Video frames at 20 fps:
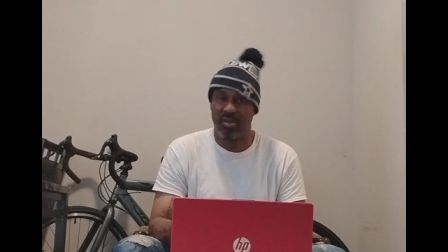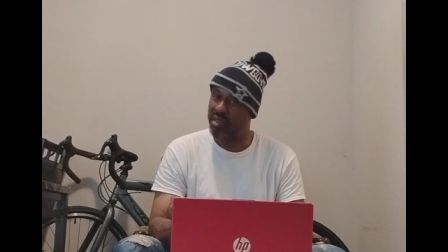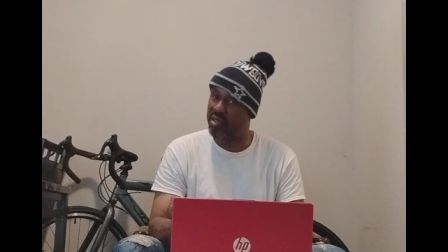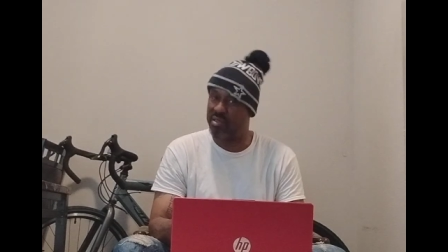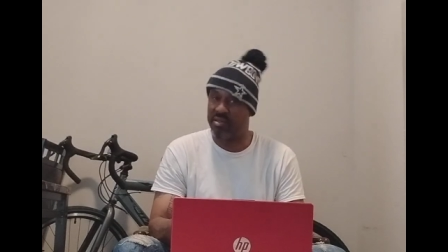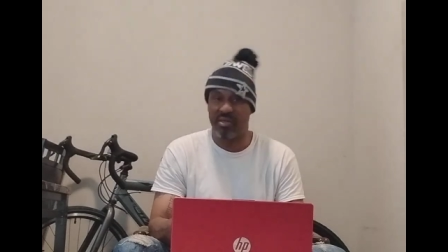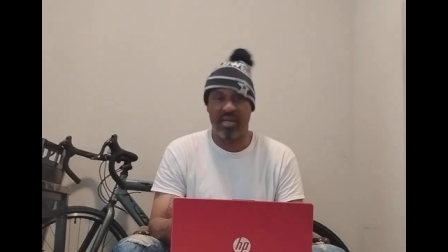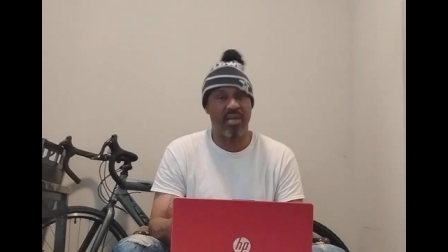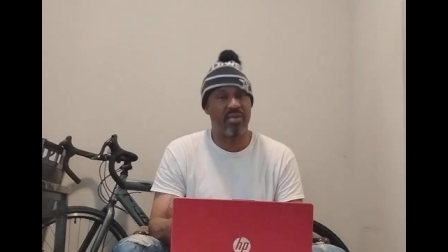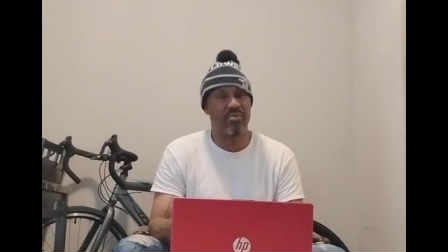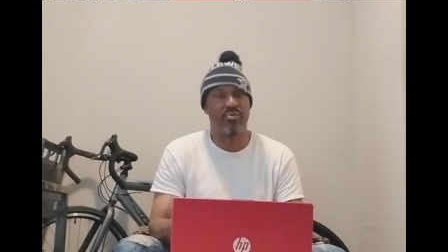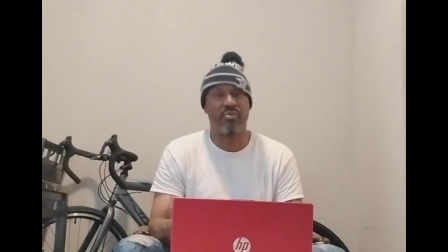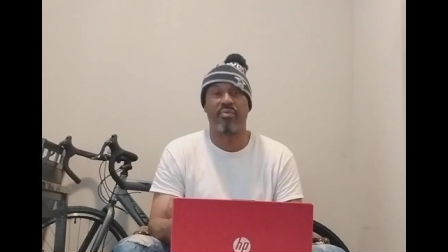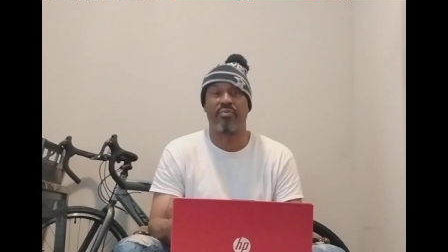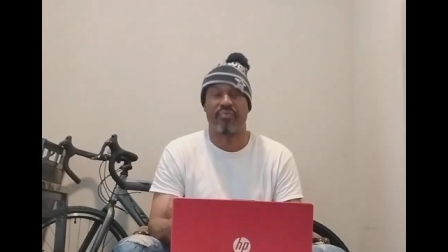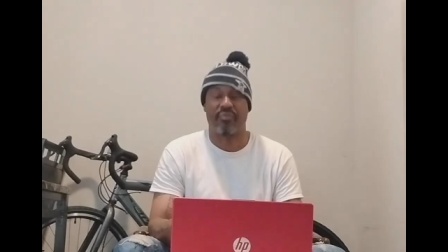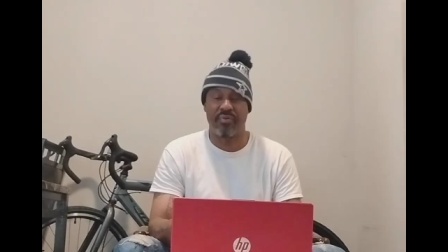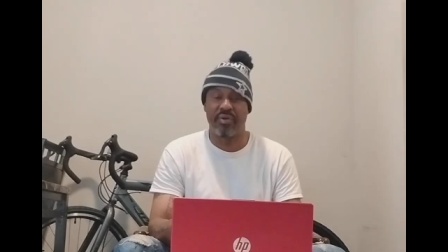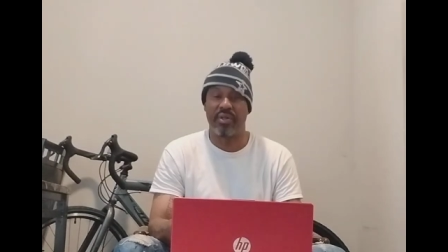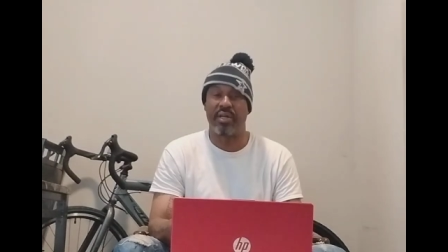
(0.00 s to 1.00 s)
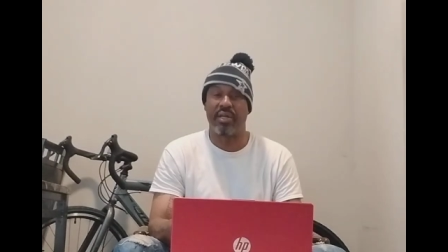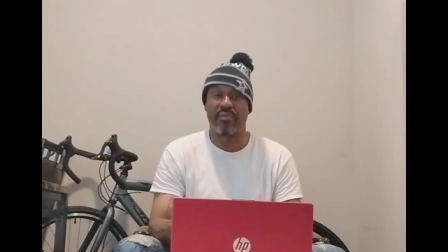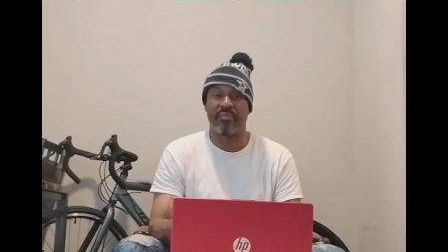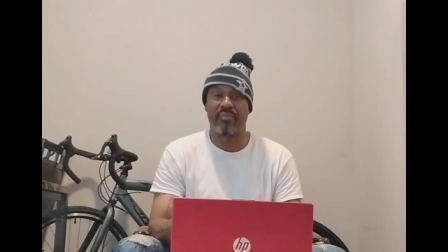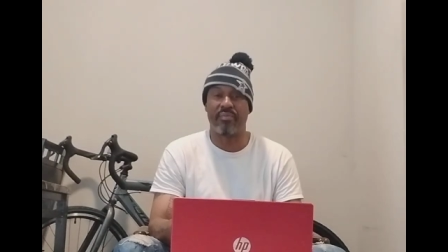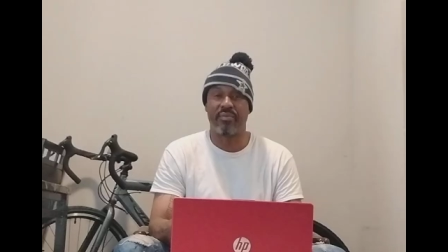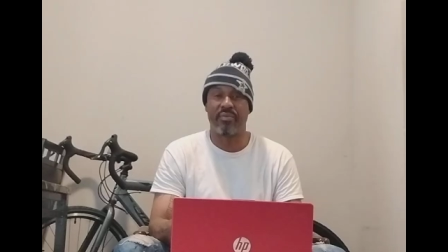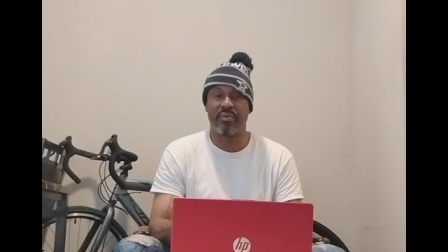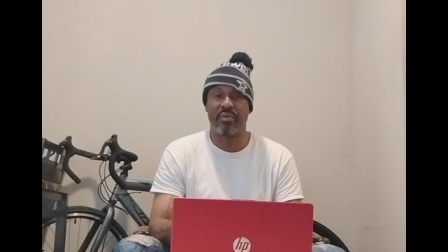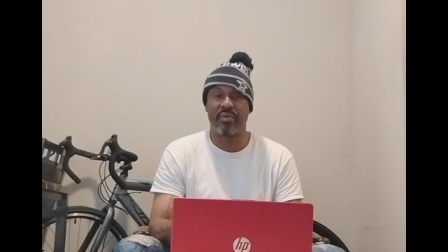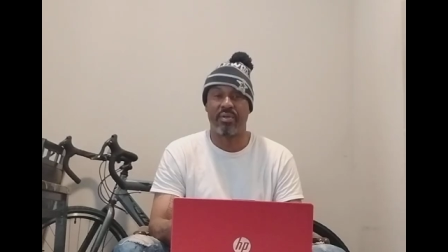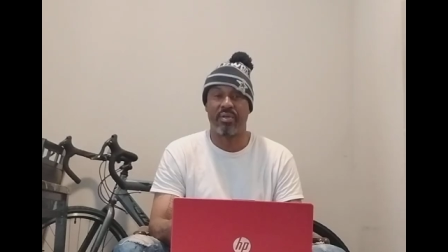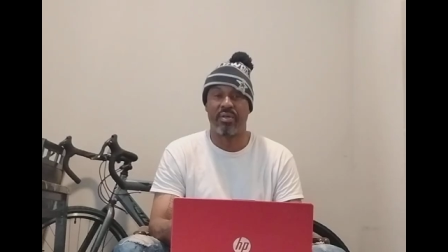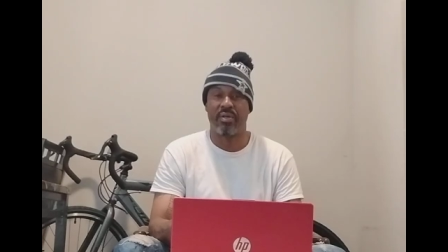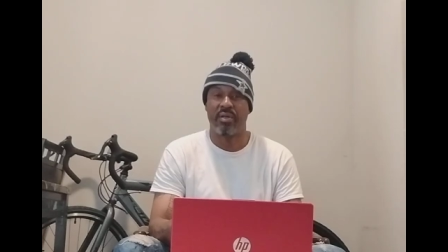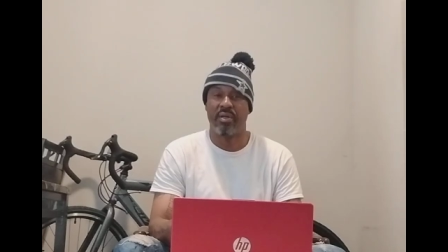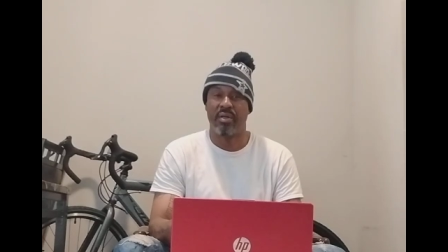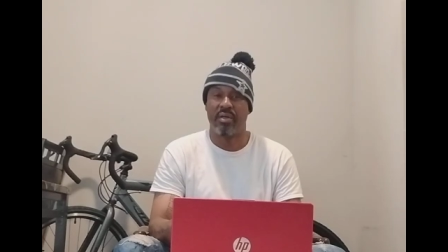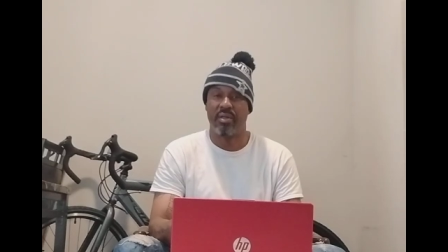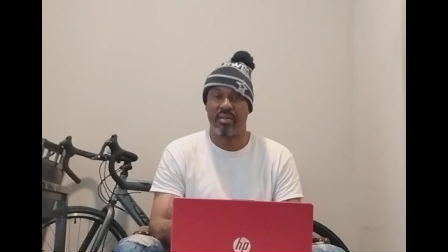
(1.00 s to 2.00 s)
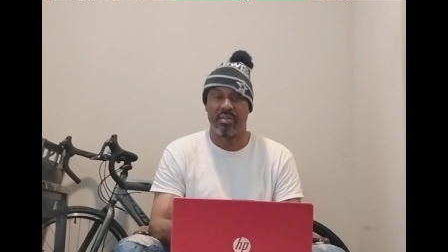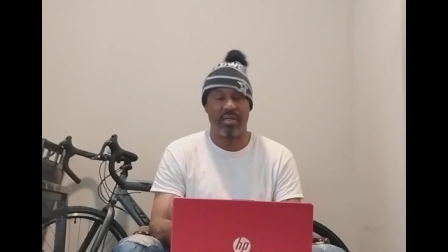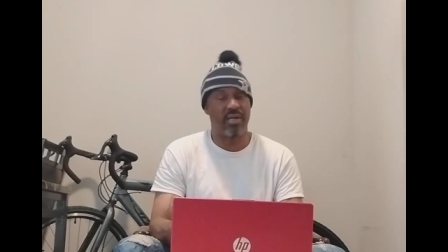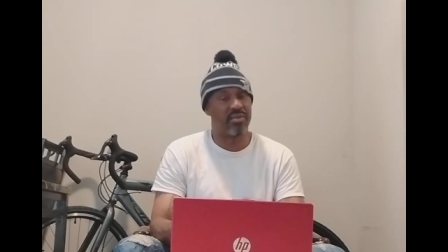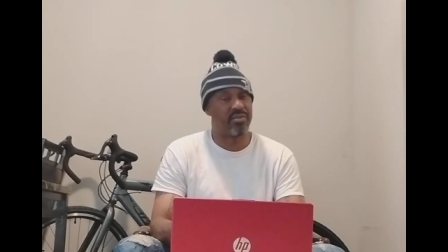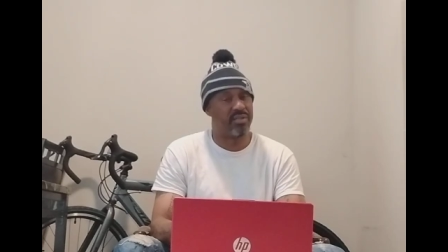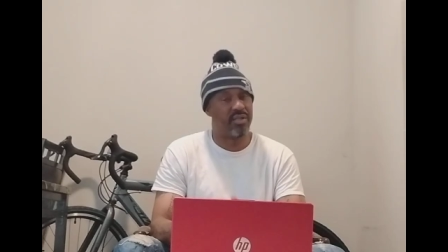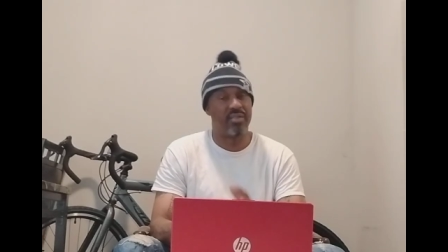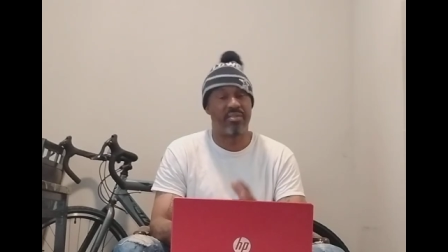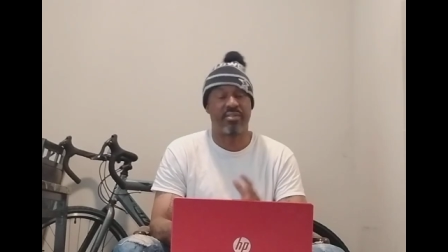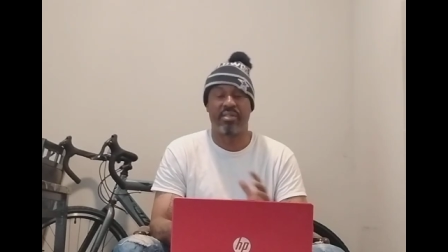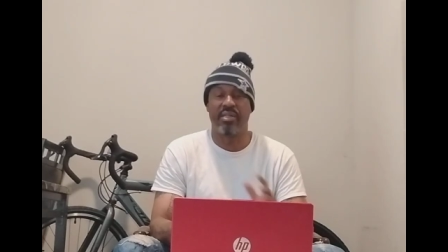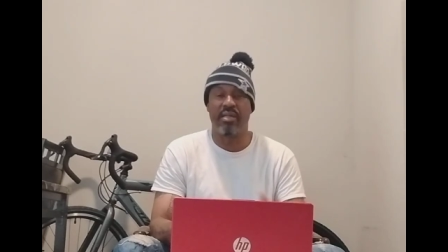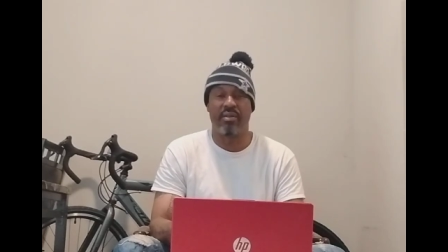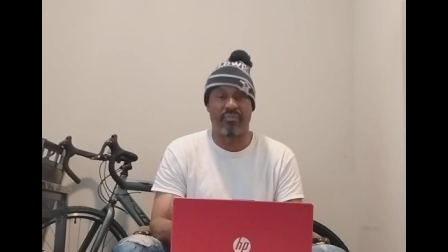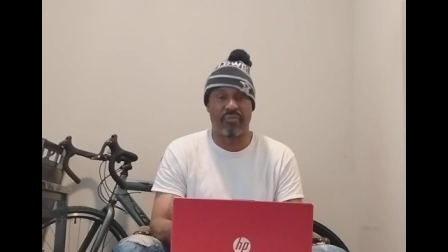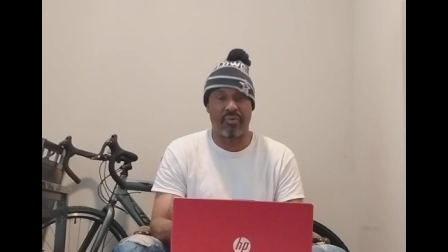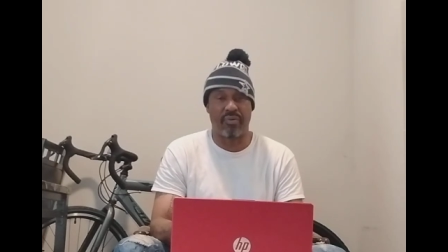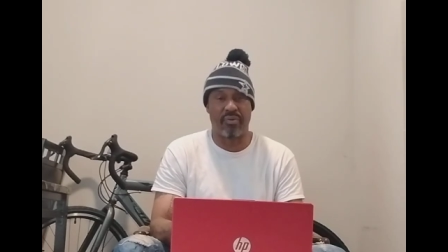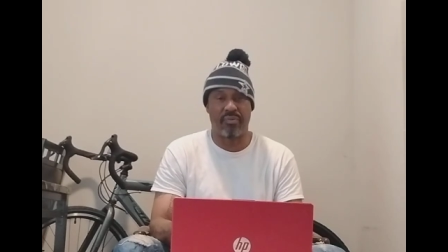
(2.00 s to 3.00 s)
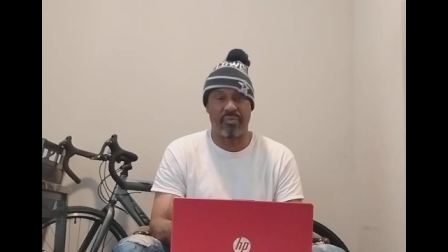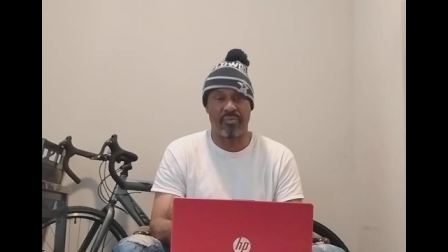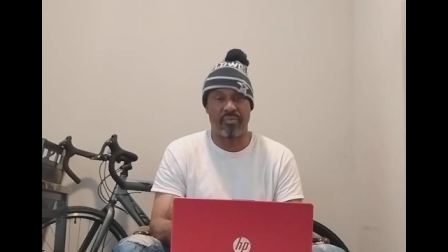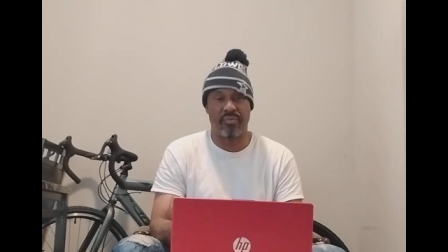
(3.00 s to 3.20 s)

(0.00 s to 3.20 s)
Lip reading: that's not your friend. That's deceitful.